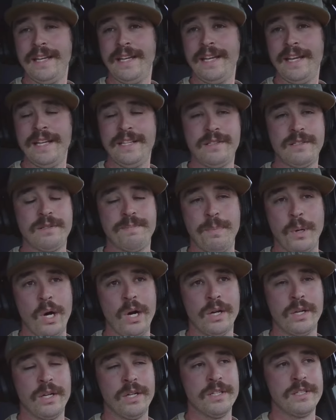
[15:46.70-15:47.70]
It's
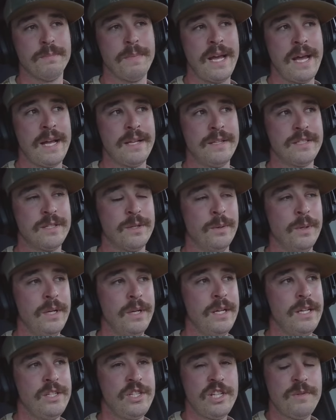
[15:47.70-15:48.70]
bonkers, man. So
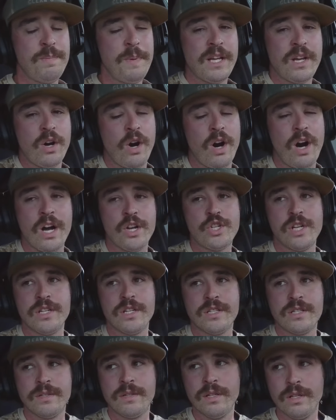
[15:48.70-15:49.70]
just be
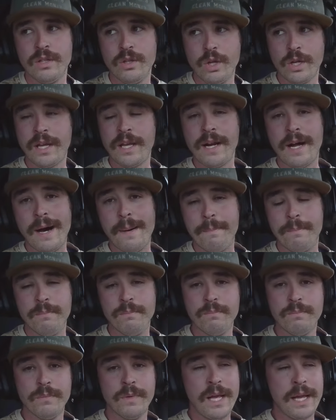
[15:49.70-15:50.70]
cautious. Look it up.
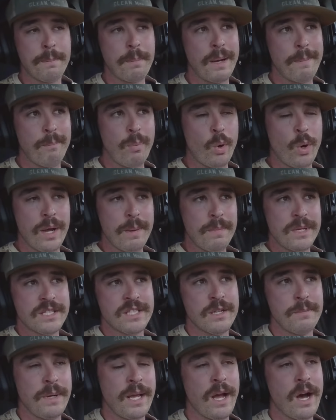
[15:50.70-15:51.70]
Like my boy,
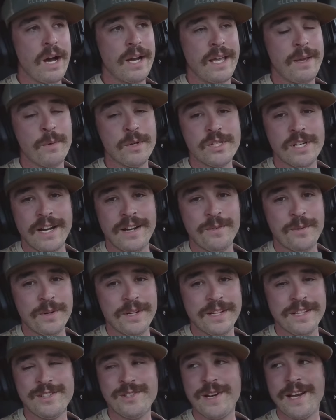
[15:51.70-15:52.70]
Mister Miyagi, which I don't
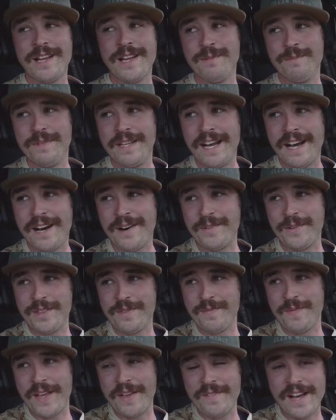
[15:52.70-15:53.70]
want to drag him down
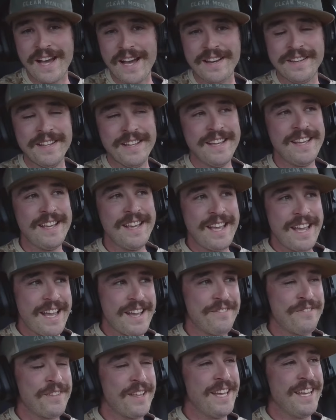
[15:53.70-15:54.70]
with me, man.
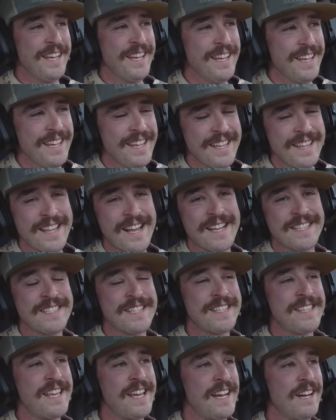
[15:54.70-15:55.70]
If they, that's
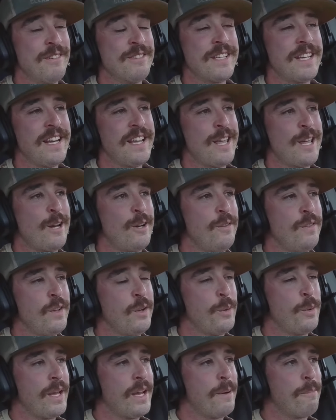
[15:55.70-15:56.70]
the thing. I was going to
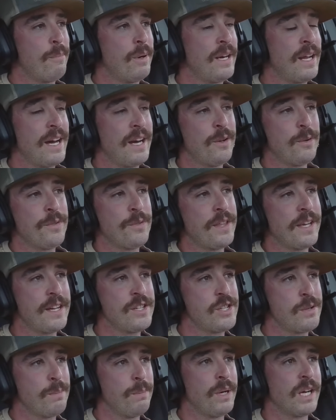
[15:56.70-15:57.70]
interview him, but I don't think I
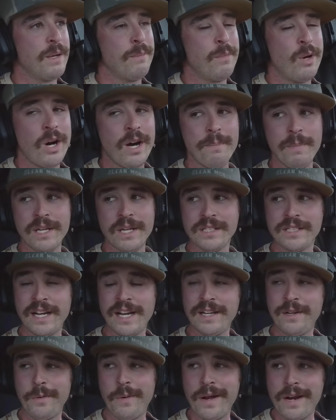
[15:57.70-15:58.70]
should bring him on because
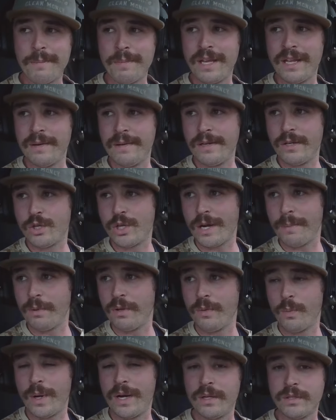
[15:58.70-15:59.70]
I don't want him getting in
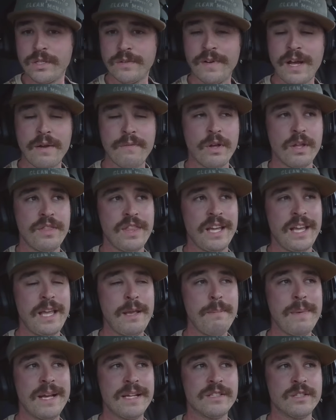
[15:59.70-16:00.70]
trouble with Whiteout Survival. I think he
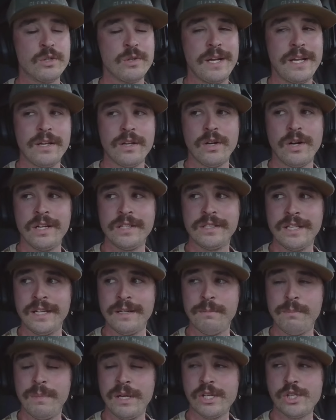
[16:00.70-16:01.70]
makes great
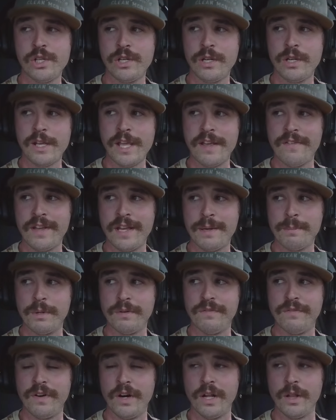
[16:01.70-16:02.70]
content. Make sure you give him a
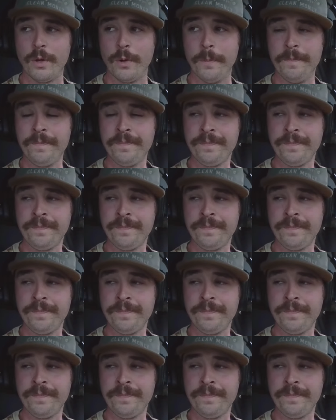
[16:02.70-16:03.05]
follow.